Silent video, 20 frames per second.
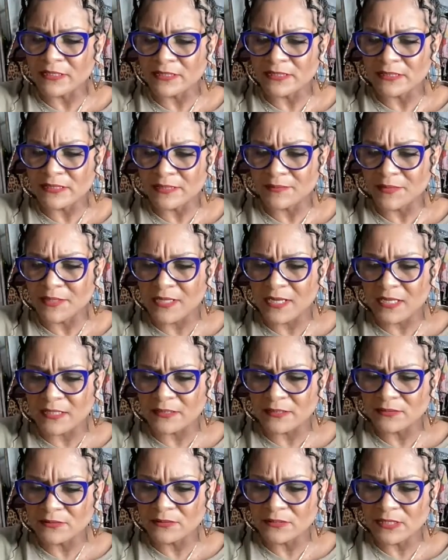into some of y'all
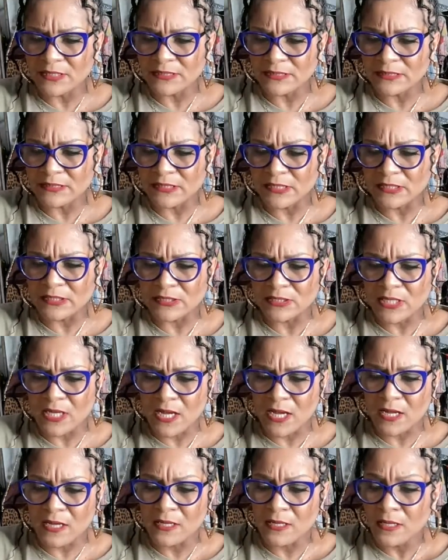too yesterday,
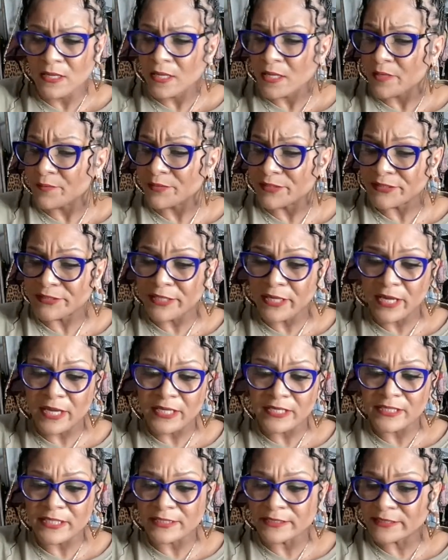child. And Miss
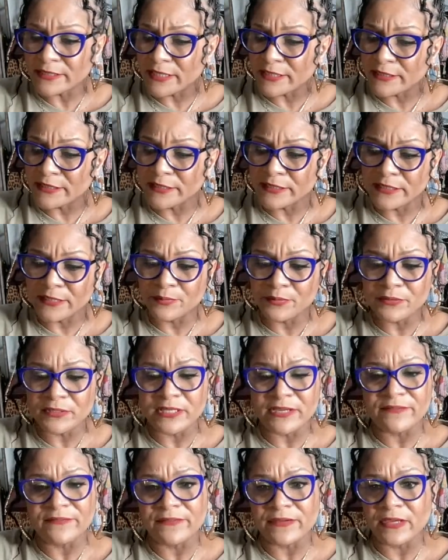K, yes, I did. I put
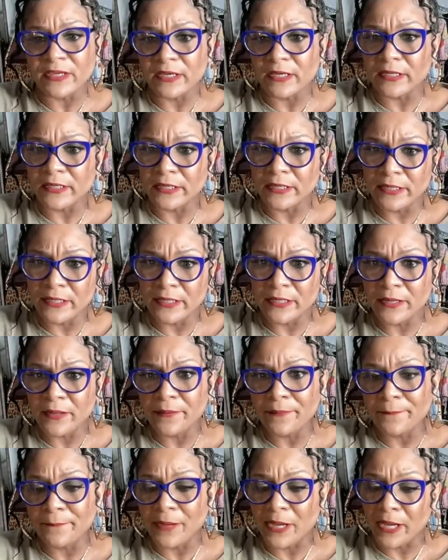that fan in
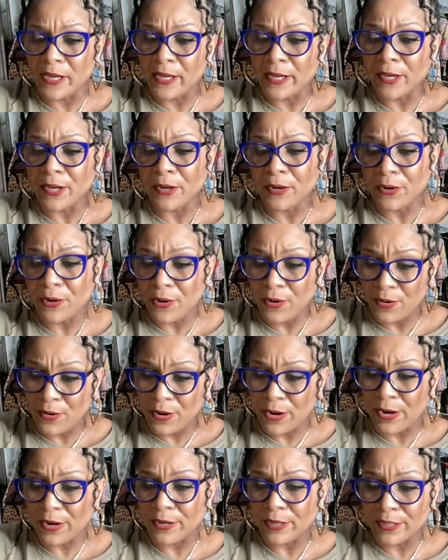my
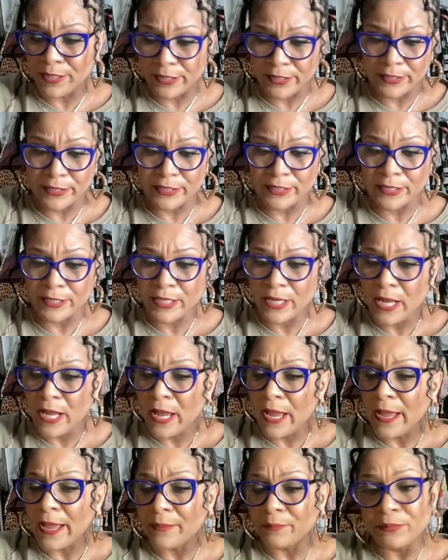car, honey.
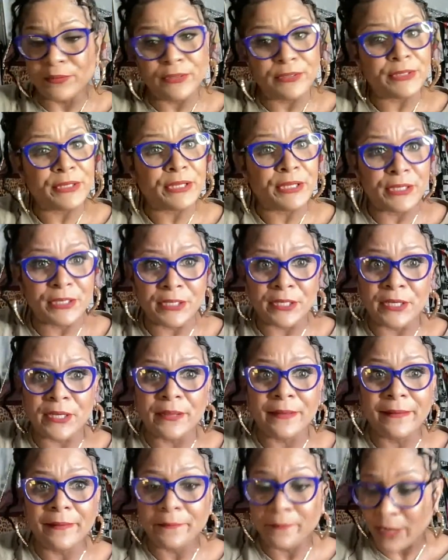I put it in
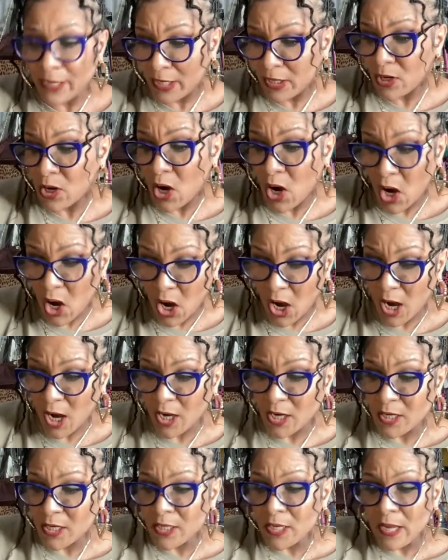my
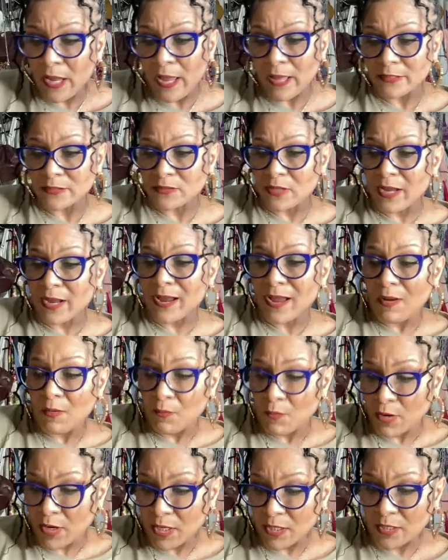car. So I got
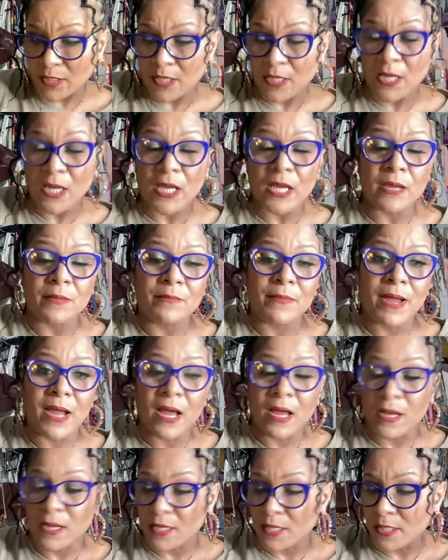one in
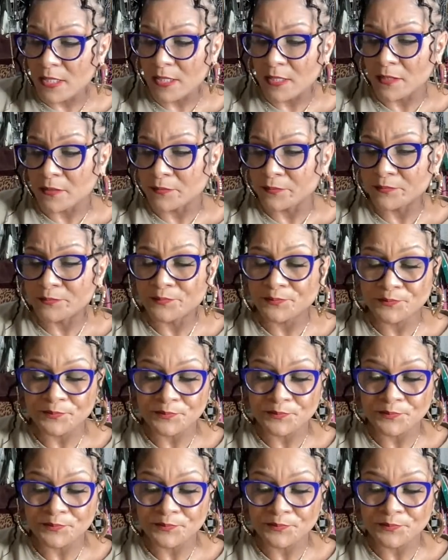my um